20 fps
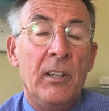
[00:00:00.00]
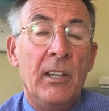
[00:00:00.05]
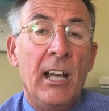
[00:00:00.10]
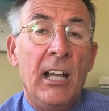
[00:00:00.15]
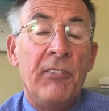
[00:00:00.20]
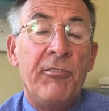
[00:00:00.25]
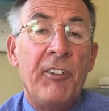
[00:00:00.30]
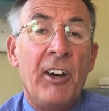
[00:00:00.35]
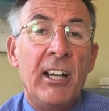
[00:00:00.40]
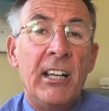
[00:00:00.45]

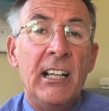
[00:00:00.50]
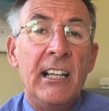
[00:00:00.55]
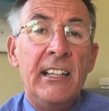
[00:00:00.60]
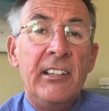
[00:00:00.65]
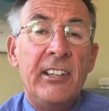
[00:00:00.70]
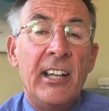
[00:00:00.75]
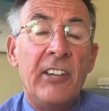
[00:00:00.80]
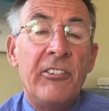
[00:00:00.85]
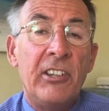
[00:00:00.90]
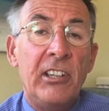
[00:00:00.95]
And
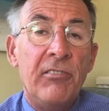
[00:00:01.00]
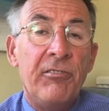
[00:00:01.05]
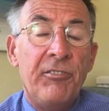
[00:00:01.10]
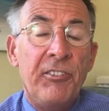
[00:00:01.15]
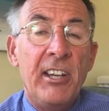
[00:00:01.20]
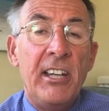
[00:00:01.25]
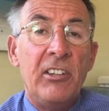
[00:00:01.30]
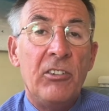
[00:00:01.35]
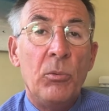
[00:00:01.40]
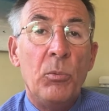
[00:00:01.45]
finally, does it
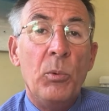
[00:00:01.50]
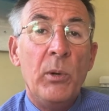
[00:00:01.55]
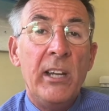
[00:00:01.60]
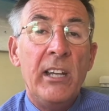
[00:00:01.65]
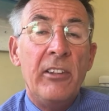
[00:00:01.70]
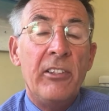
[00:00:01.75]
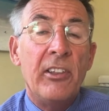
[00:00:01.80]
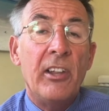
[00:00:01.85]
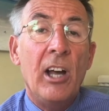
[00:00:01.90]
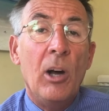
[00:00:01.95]
fit
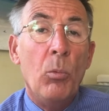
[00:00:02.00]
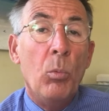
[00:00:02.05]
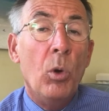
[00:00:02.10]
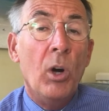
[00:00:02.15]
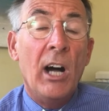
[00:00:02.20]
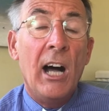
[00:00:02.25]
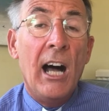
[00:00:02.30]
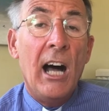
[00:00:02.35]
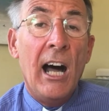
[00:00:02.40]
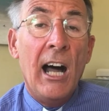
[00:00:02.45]
with
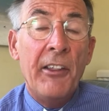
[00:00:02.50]
what